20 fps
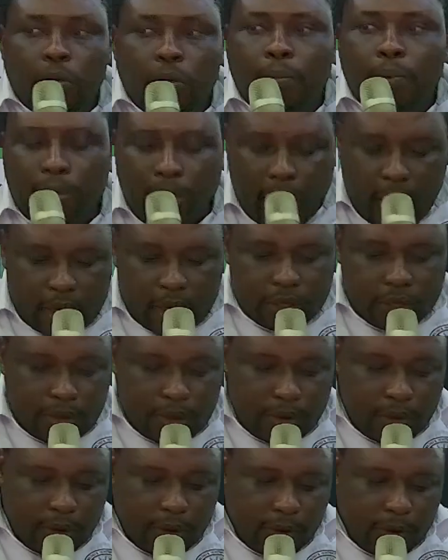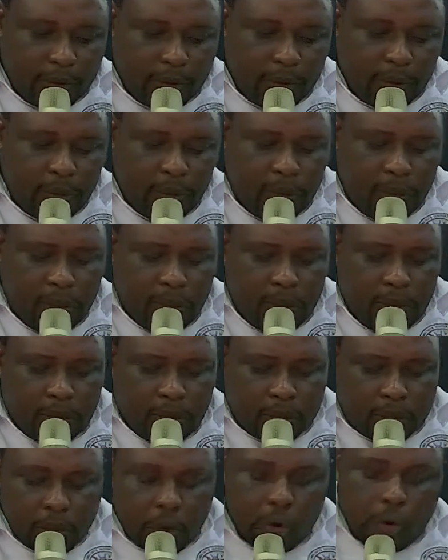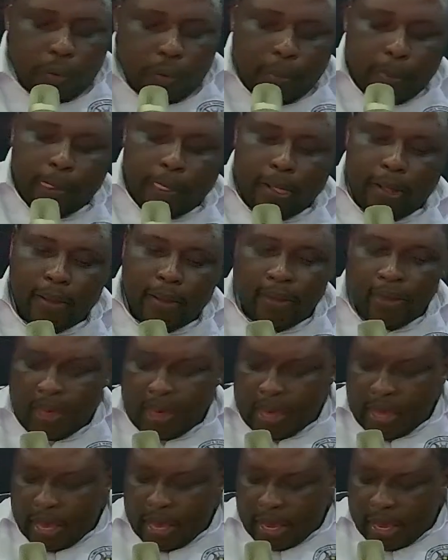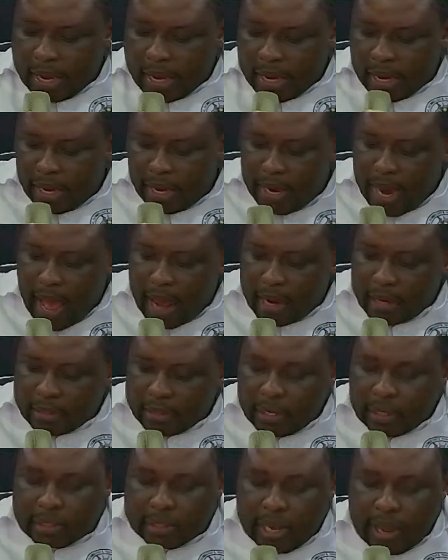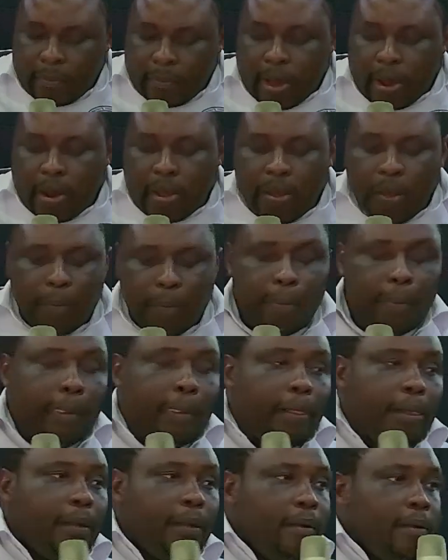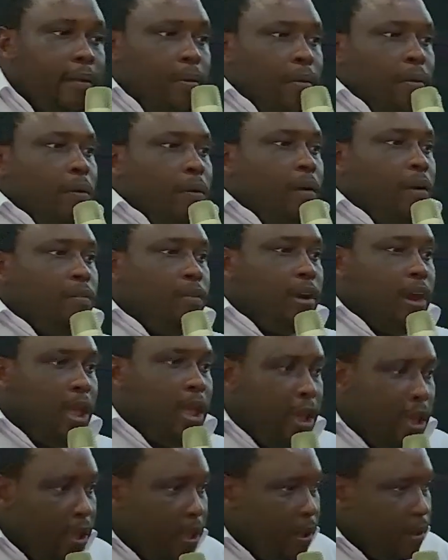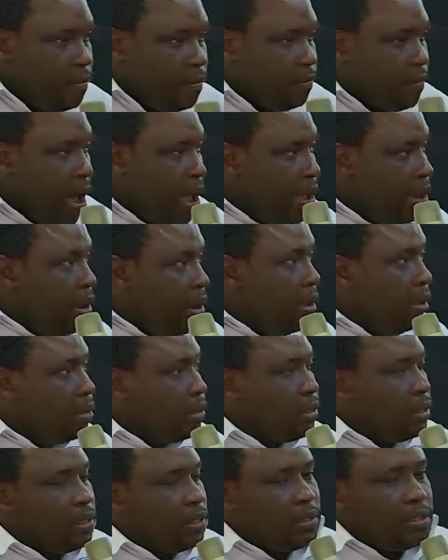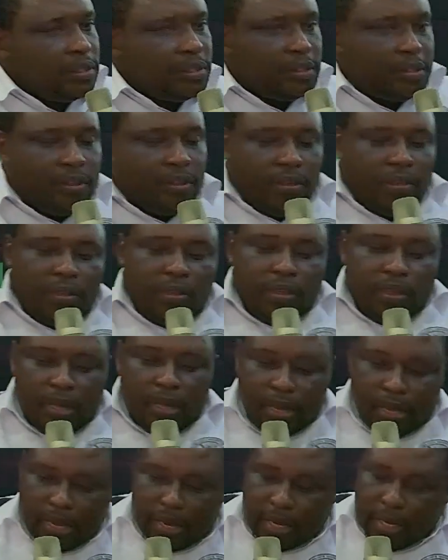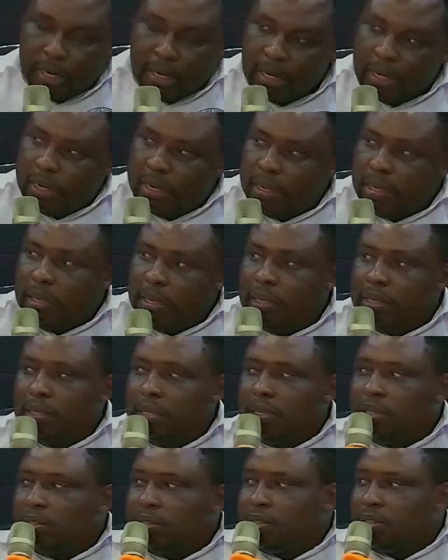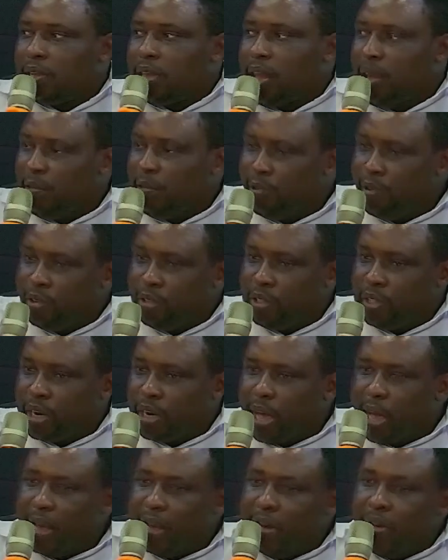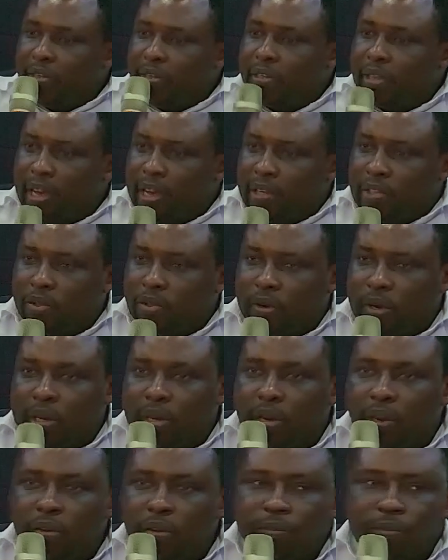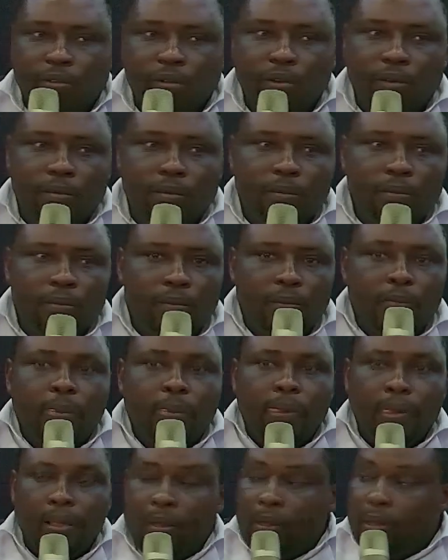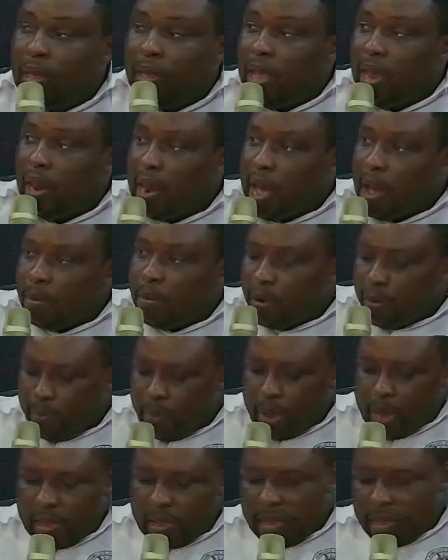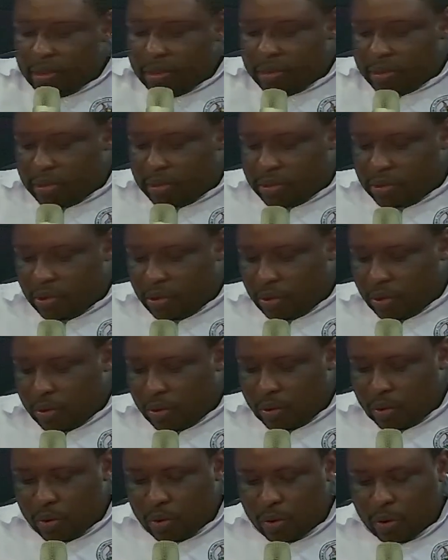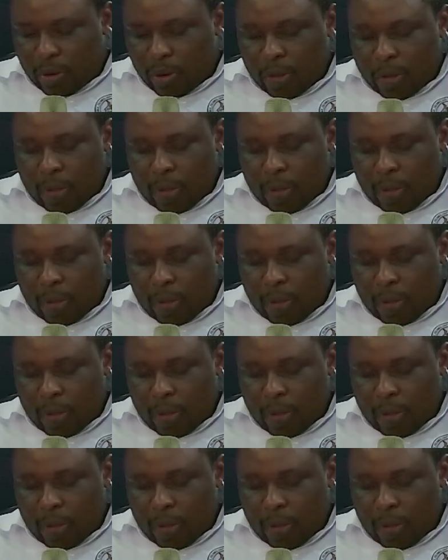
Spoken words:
for production. So, that is the summary of the findings. It is a few slides extracted from a number of pages, so